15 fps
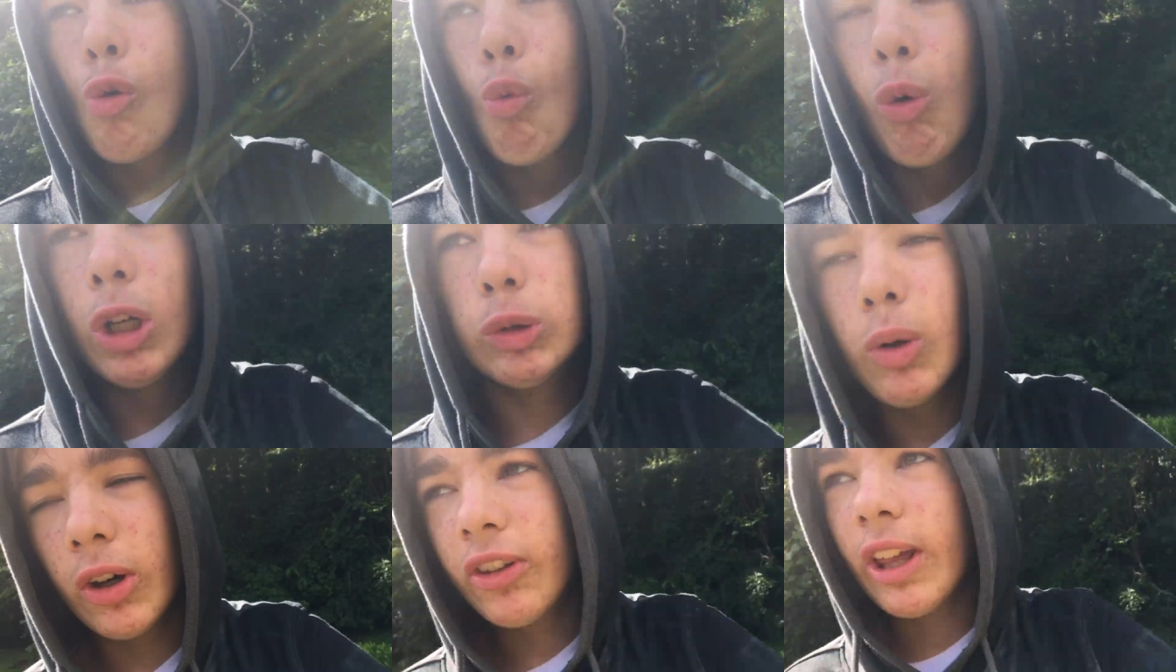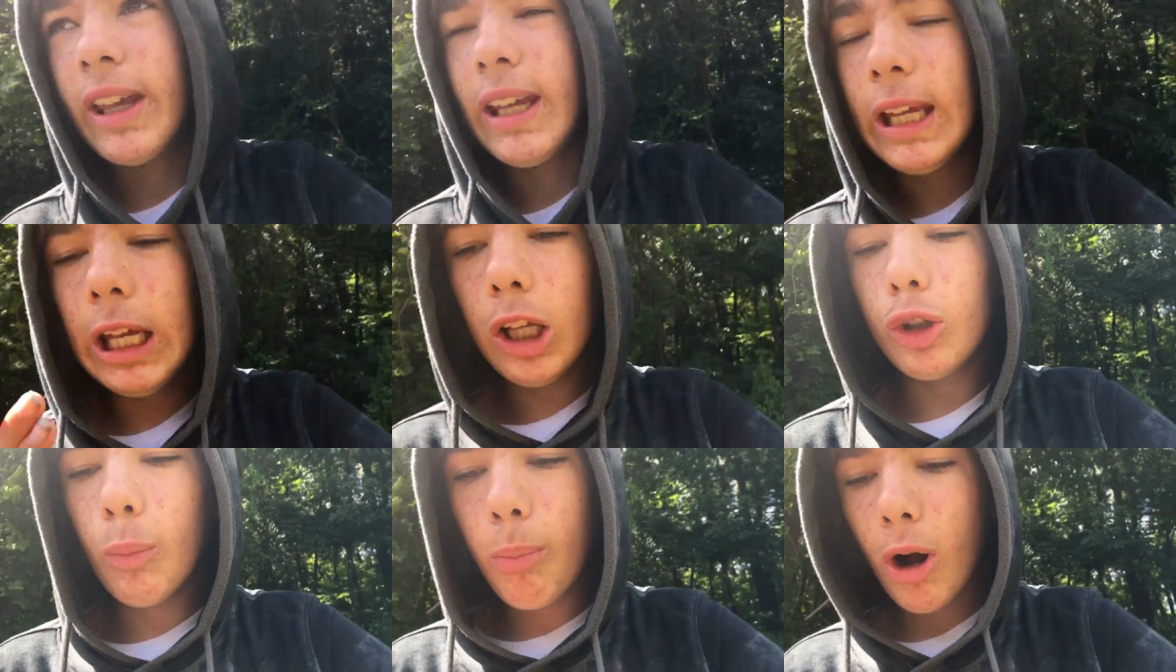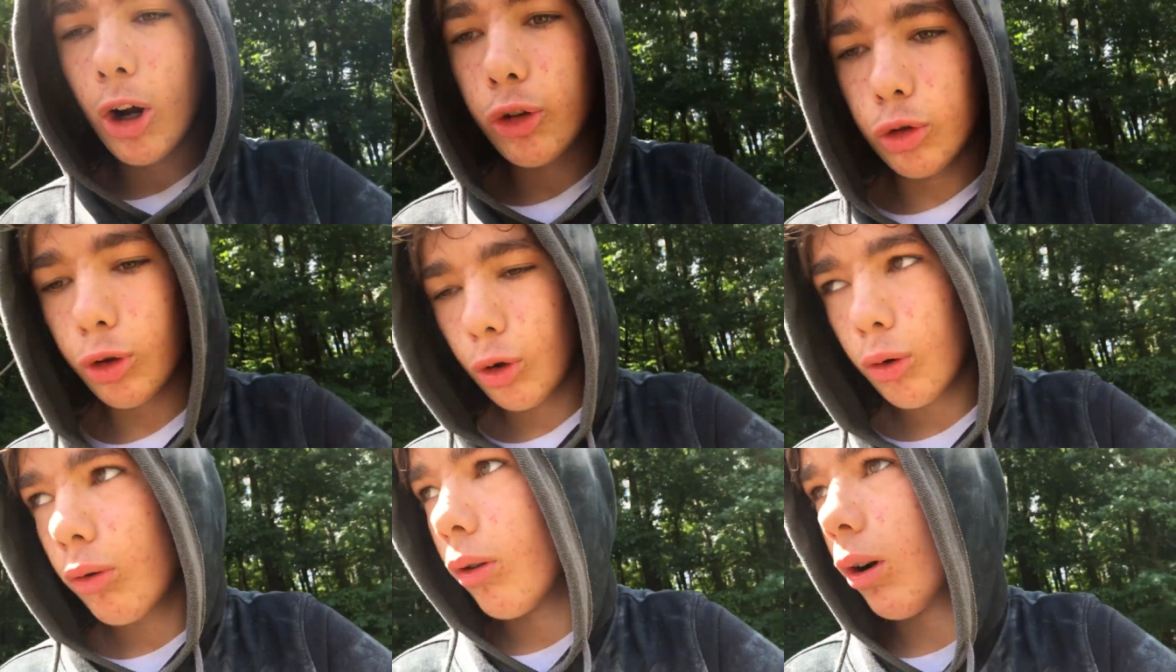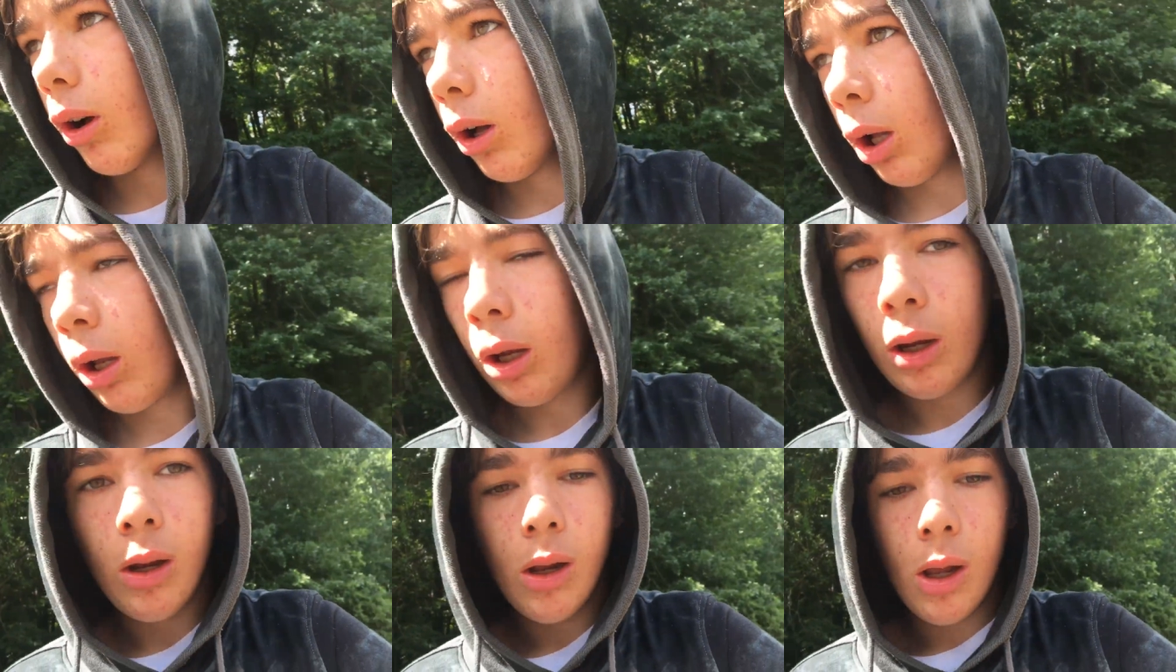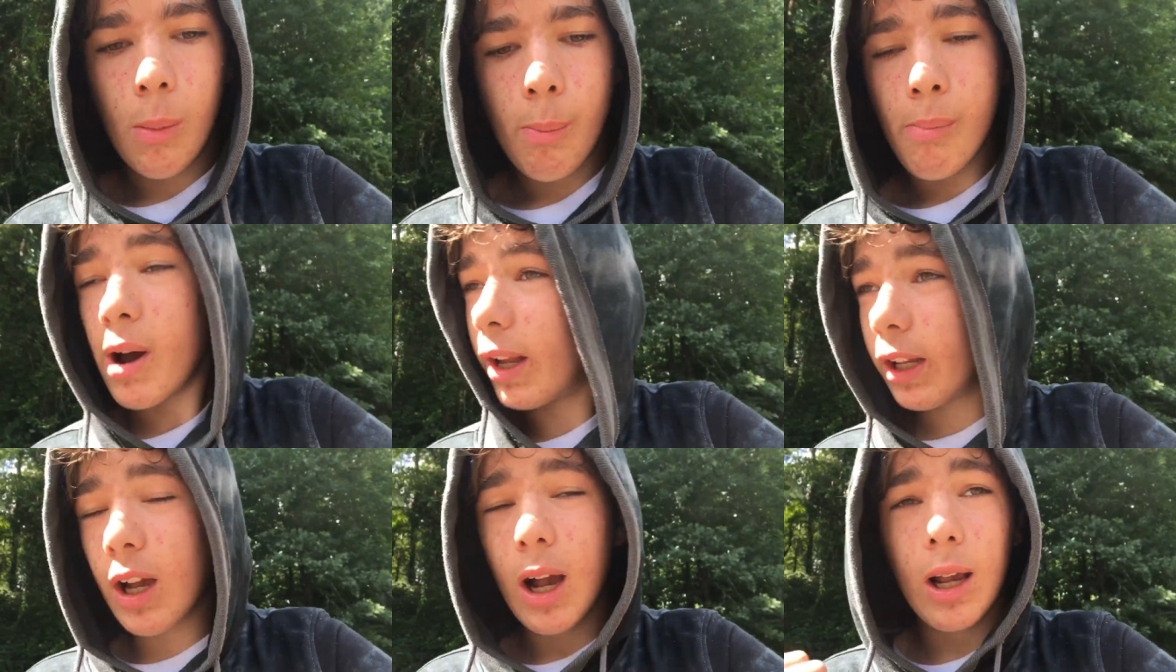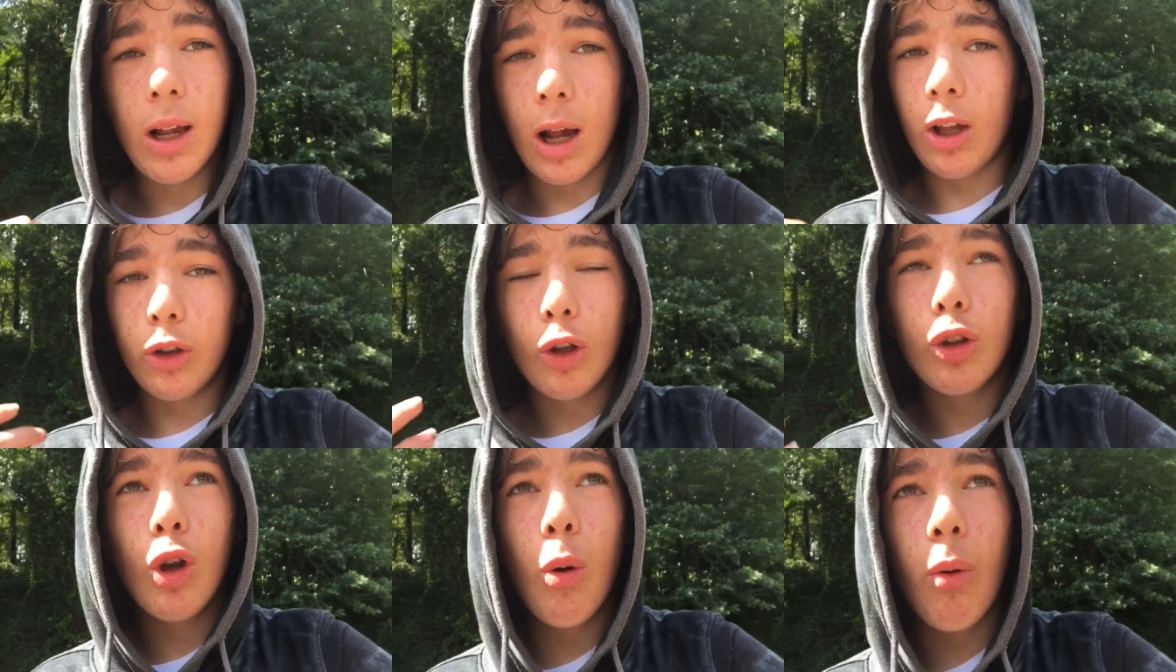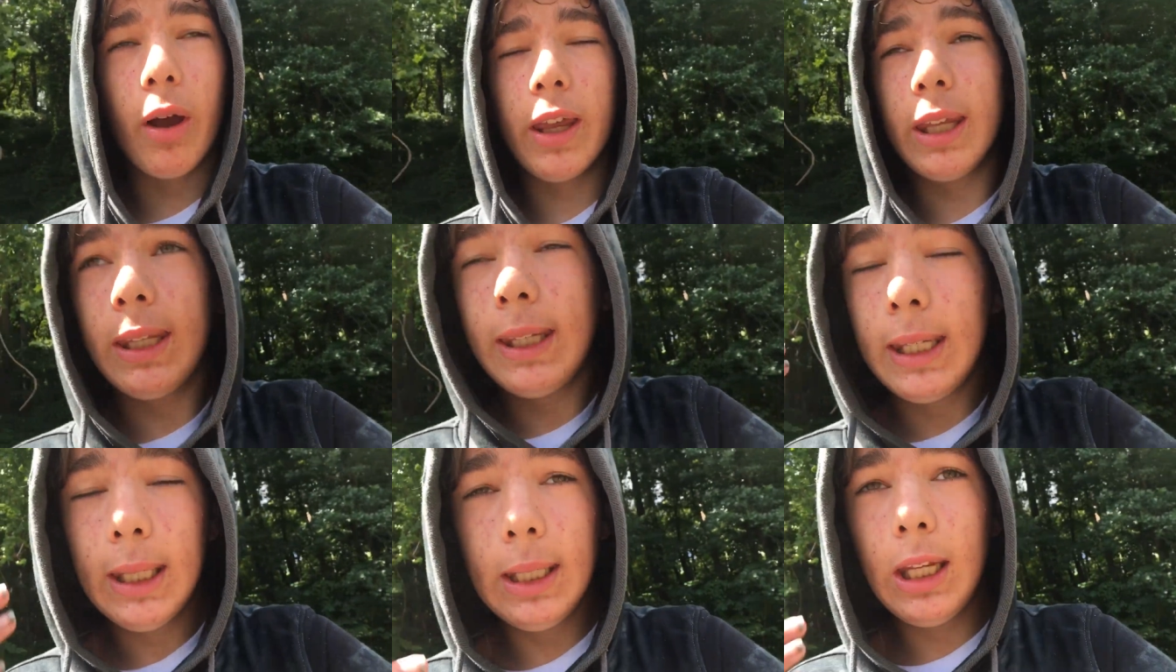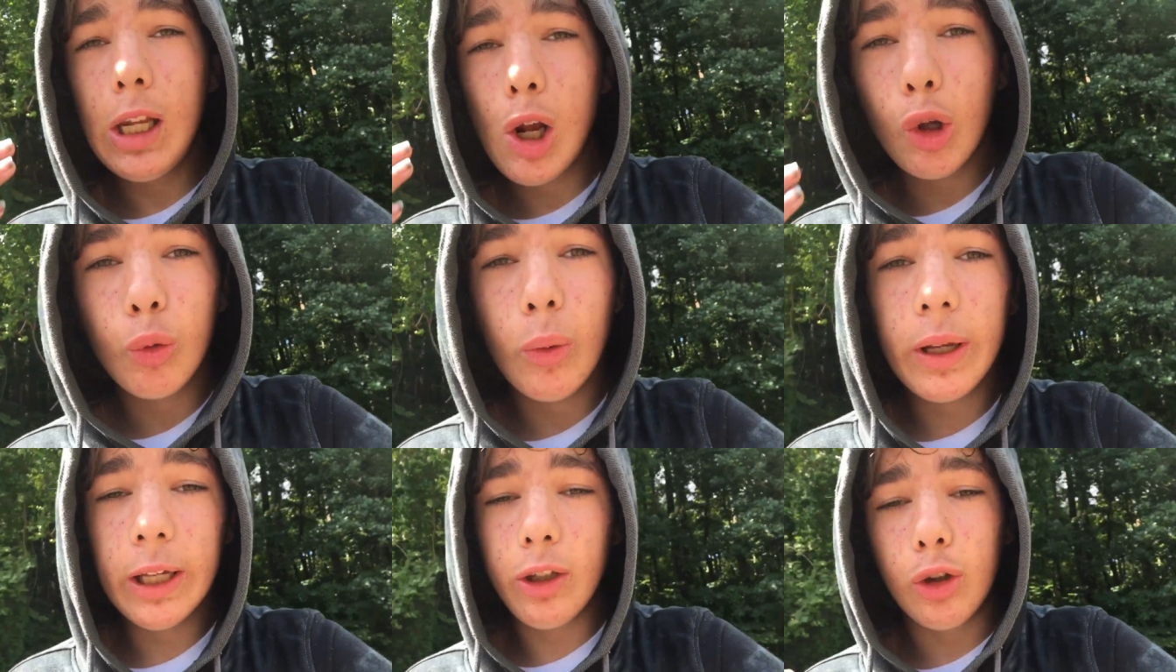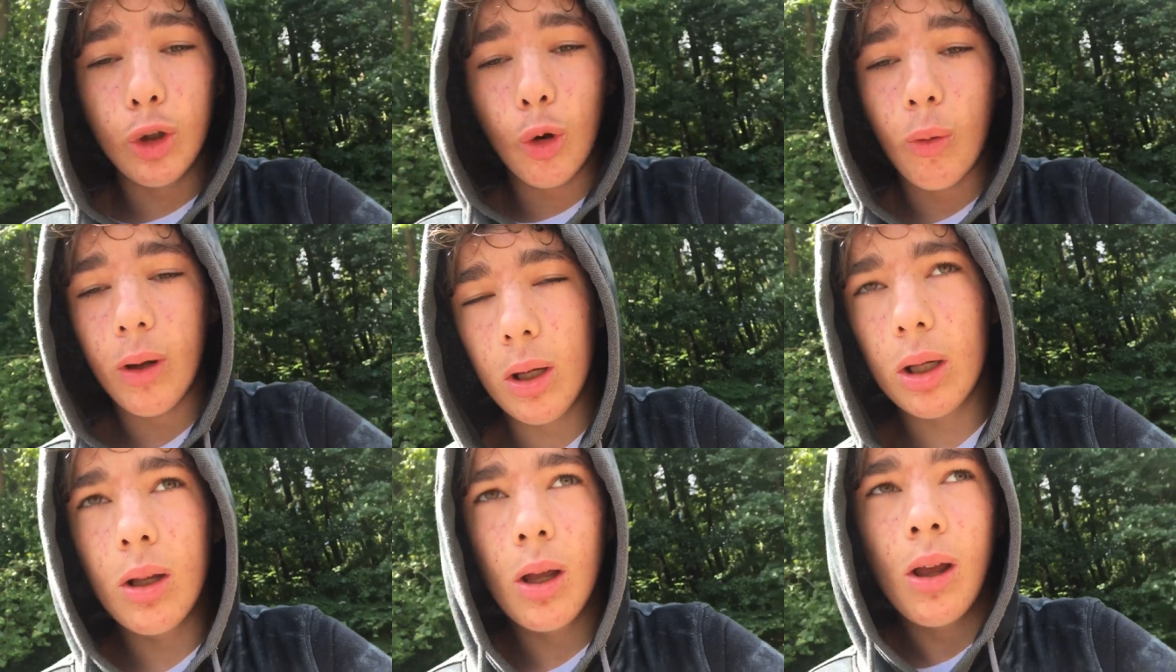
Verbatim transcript: which was a eastern box turtle. But guys, don't worry, he knows what he's doing.